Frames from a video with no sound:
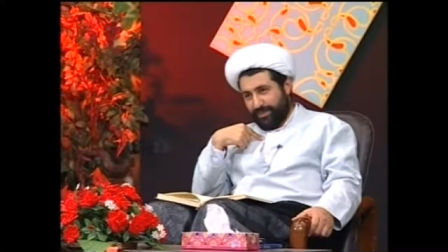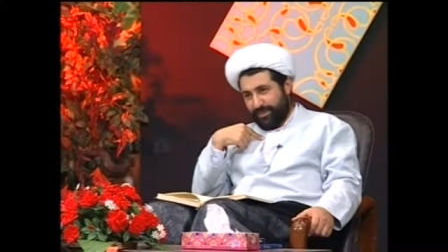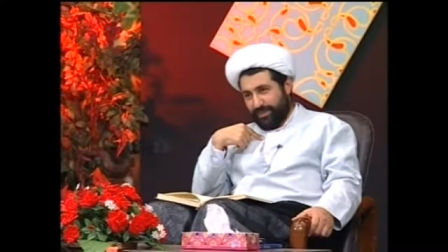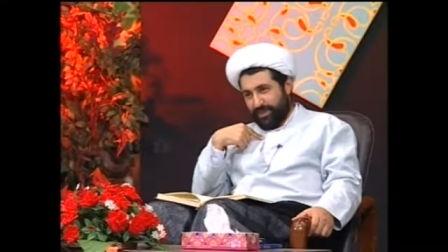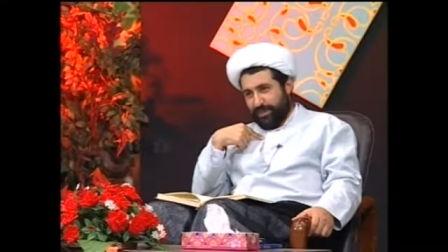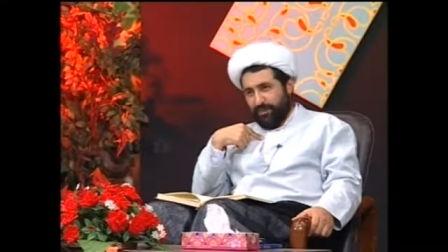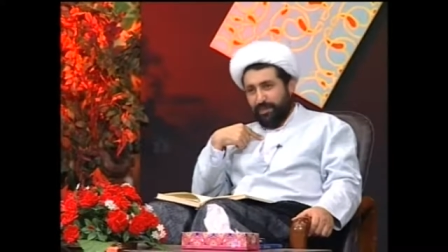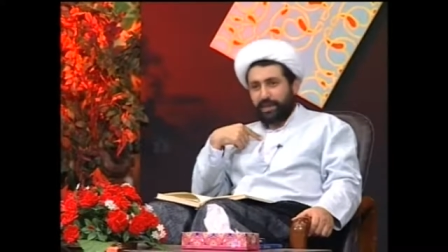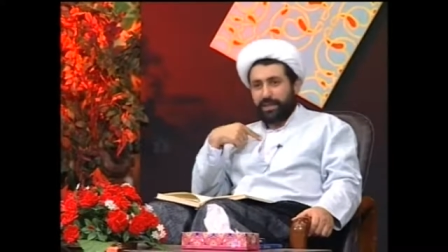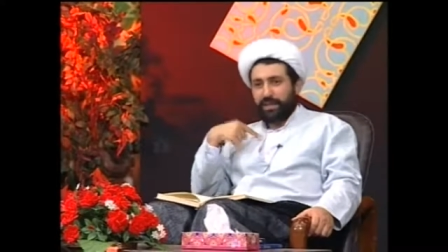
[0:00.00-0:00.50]

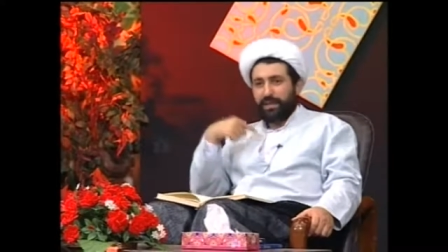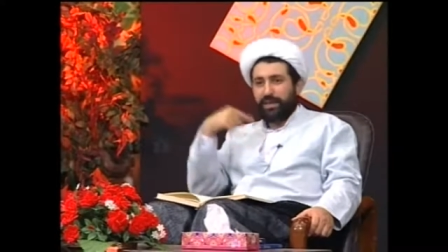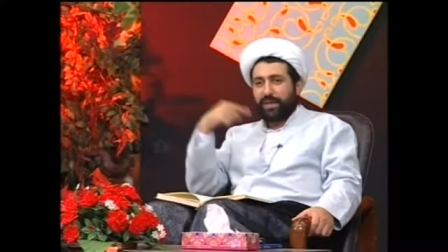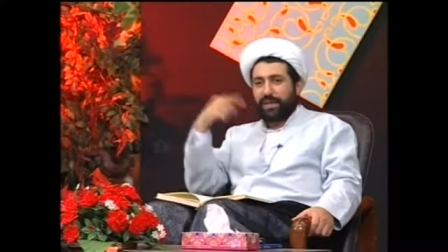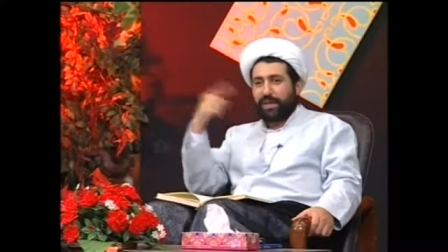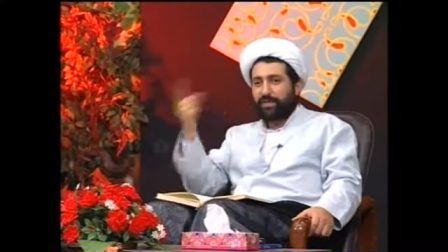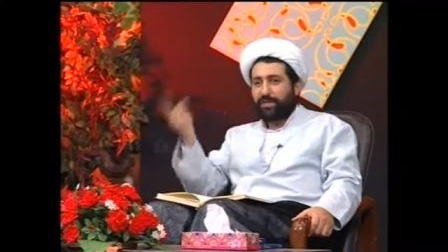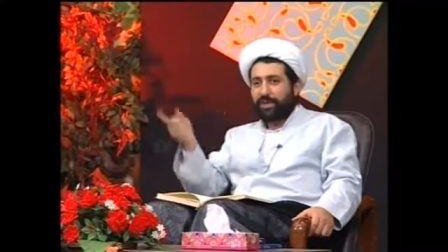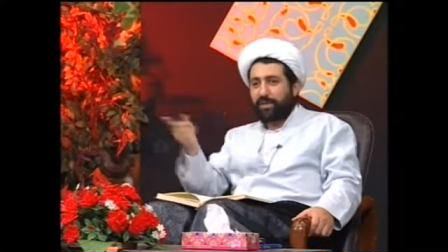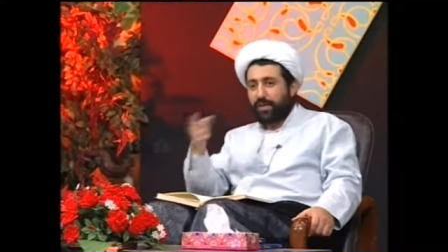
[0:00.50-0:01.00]
Whatever
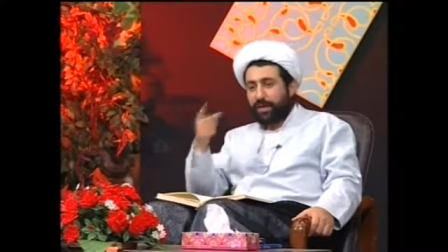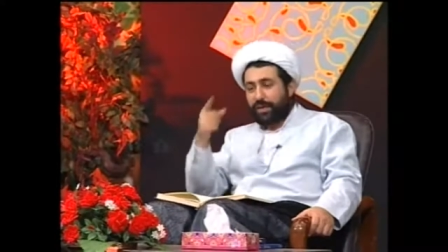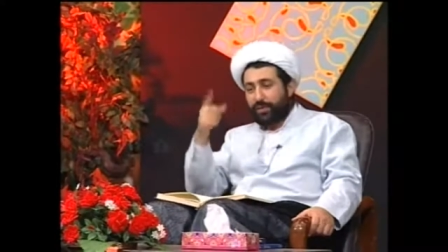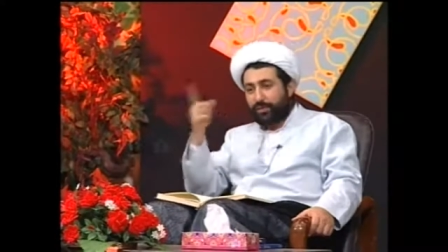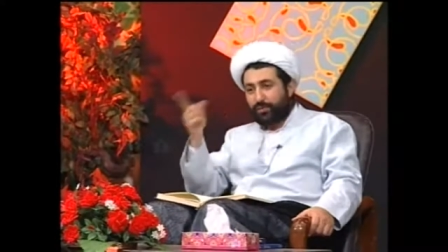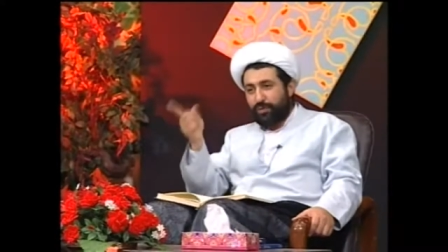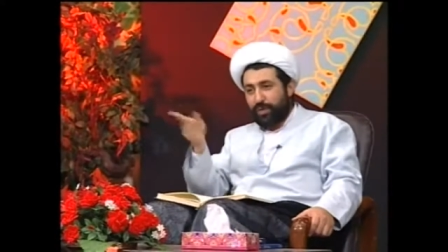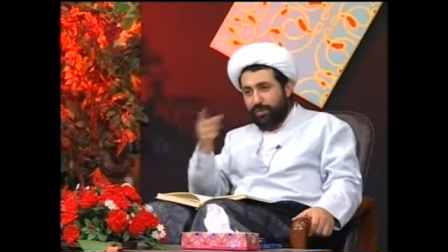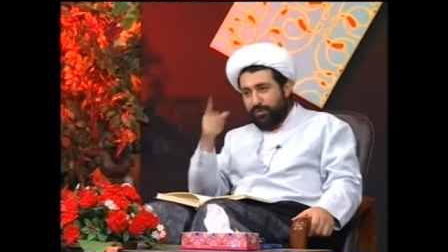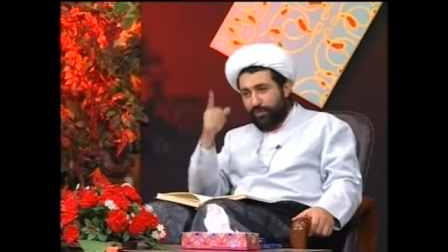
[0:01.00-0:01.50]
everyone is
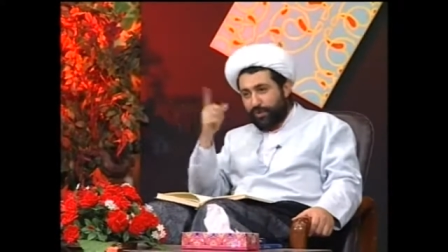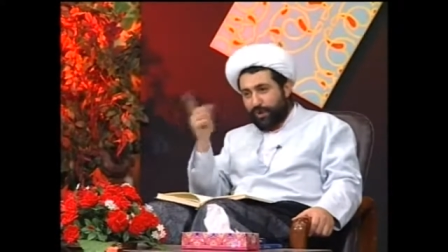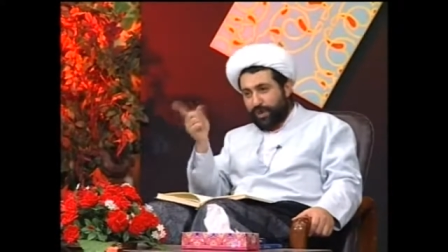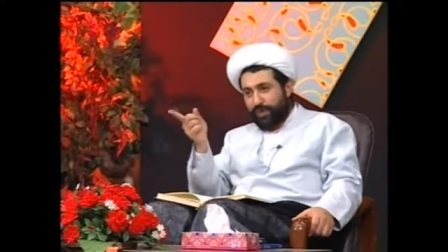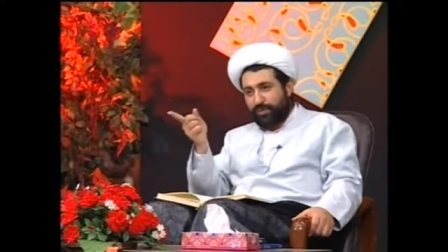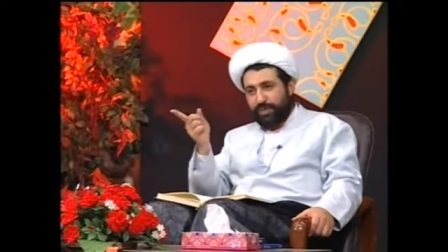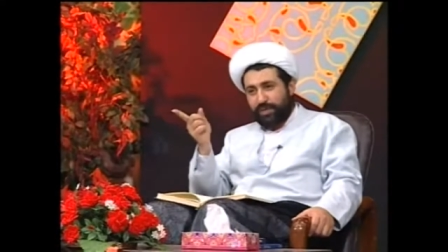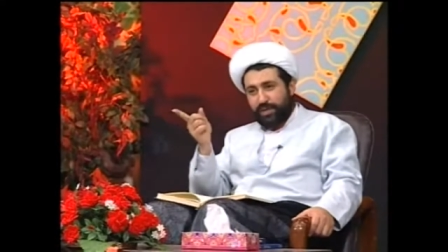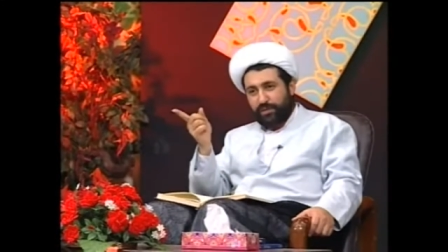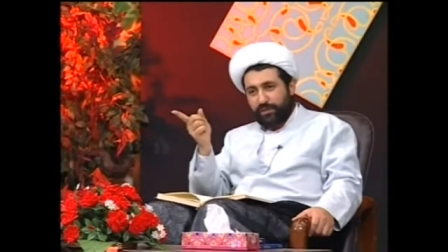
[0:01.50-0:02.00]
doing for
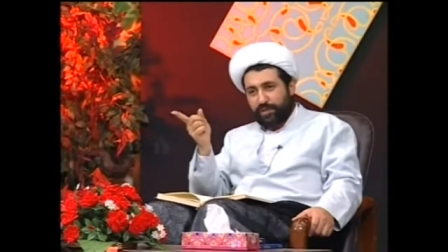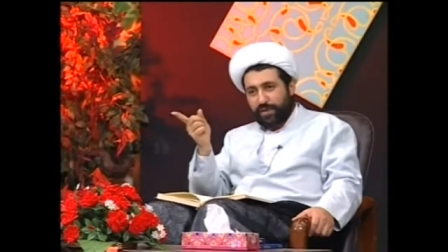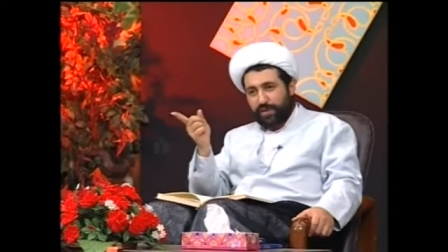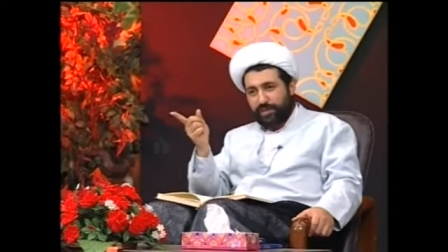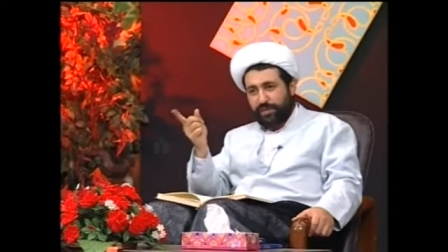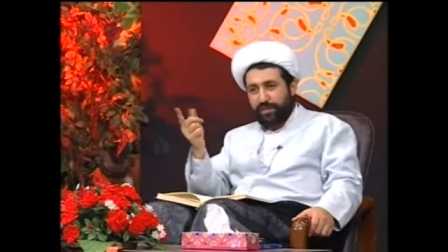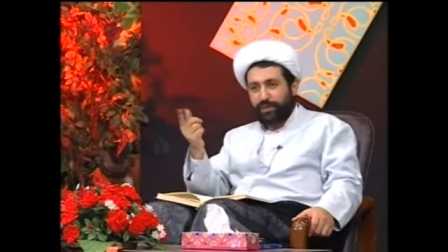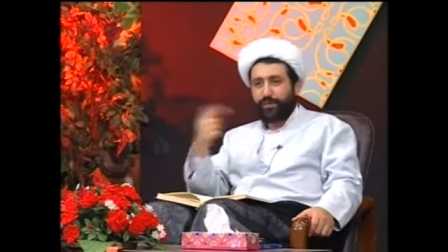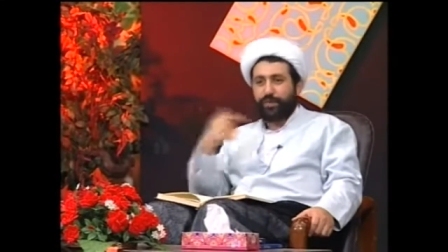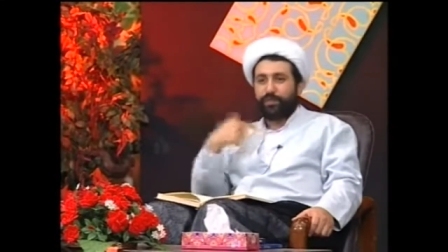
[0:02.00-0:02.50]
himself or
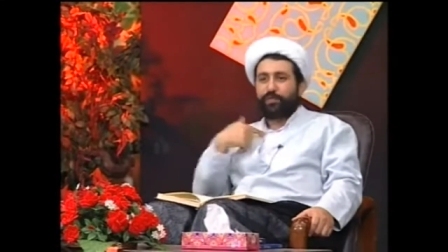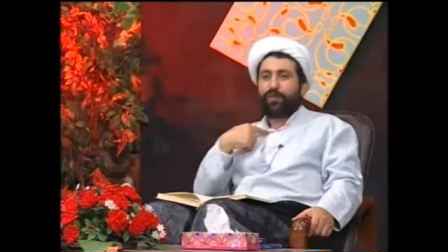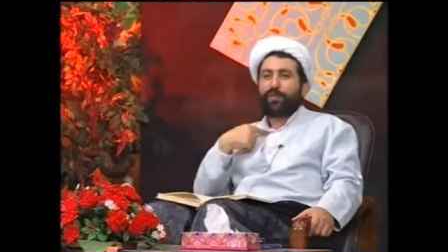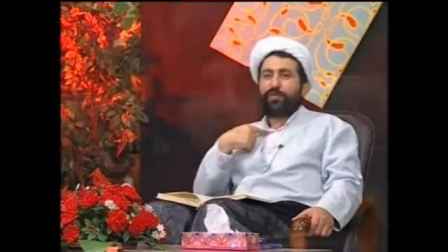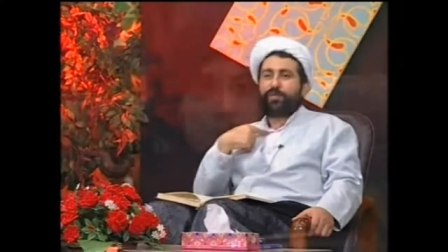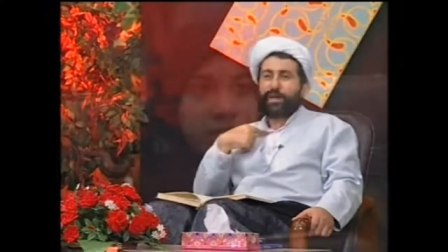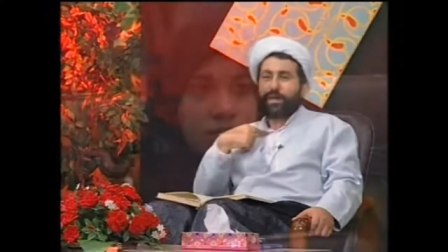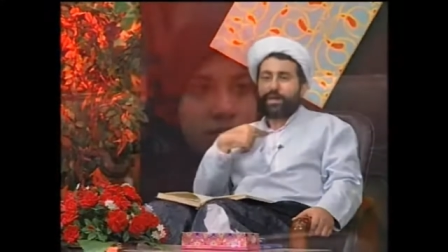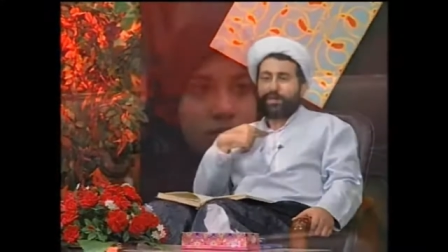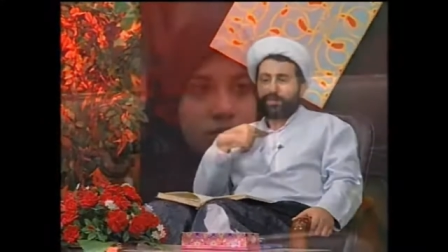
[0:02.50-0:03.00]
herself is doing for
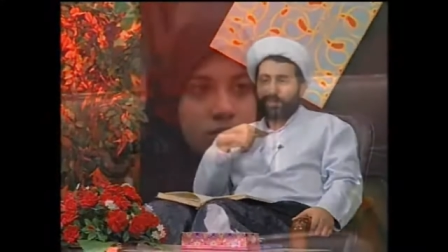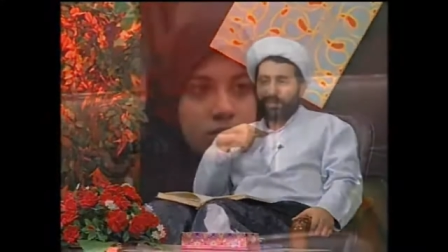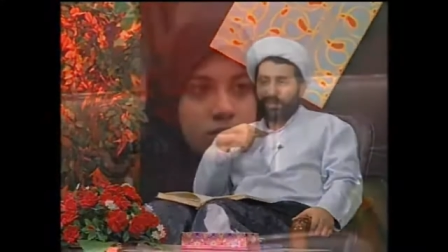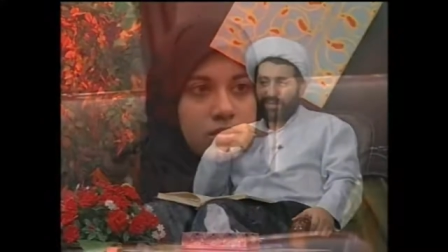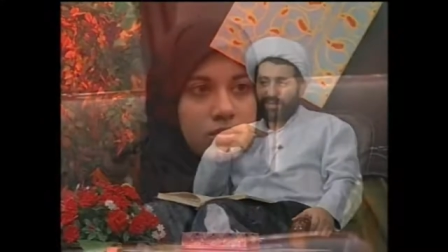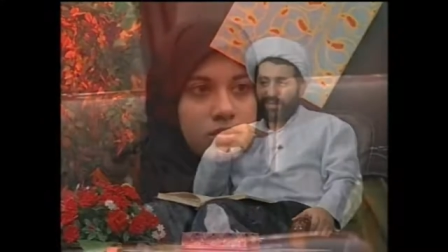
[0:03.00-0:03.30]
me as well.